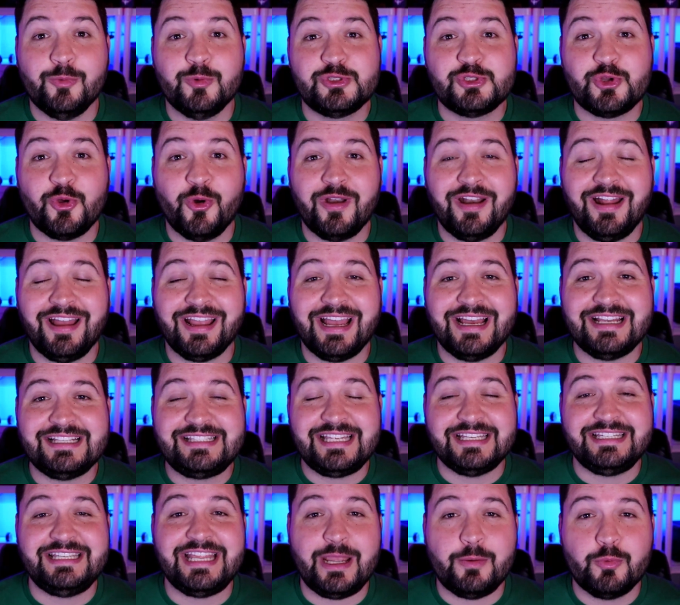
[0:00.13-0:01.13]
what's going on, guys?
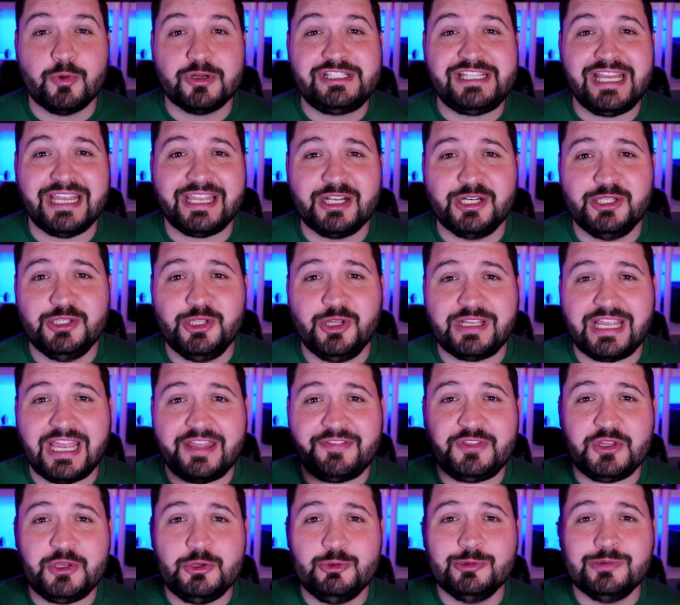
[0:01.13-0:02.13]
Today we're taking a look
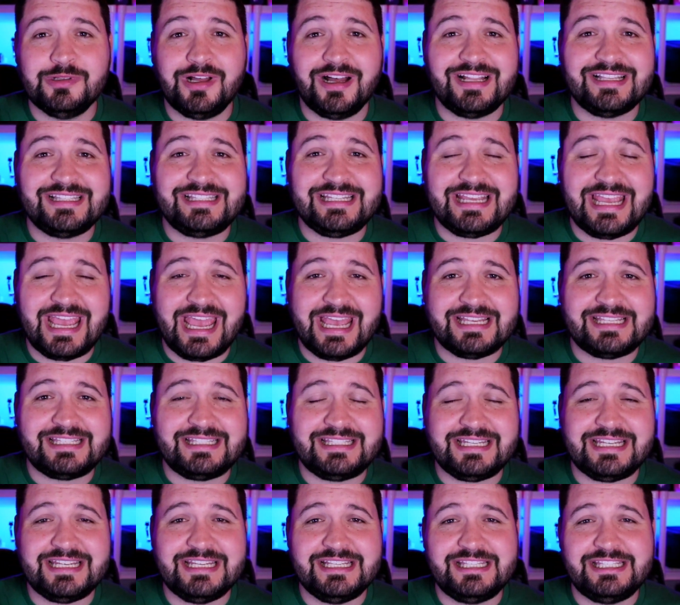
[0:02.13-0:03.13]
at the Ulanzi
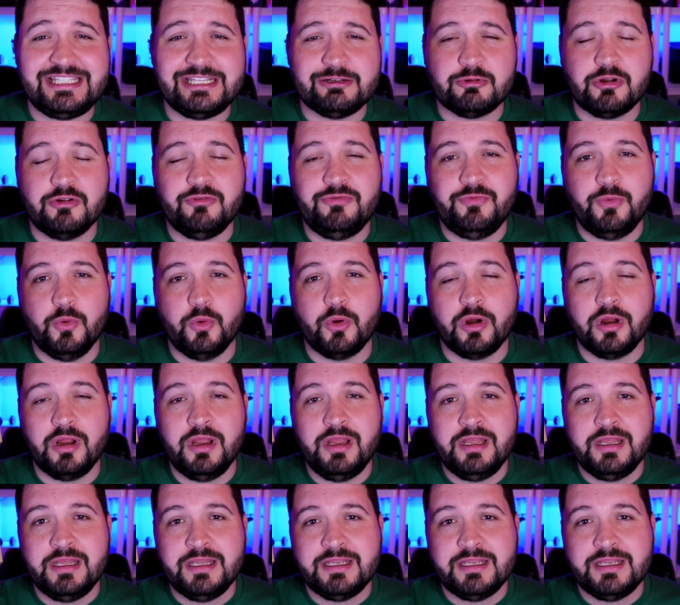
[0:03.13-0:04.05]
ST04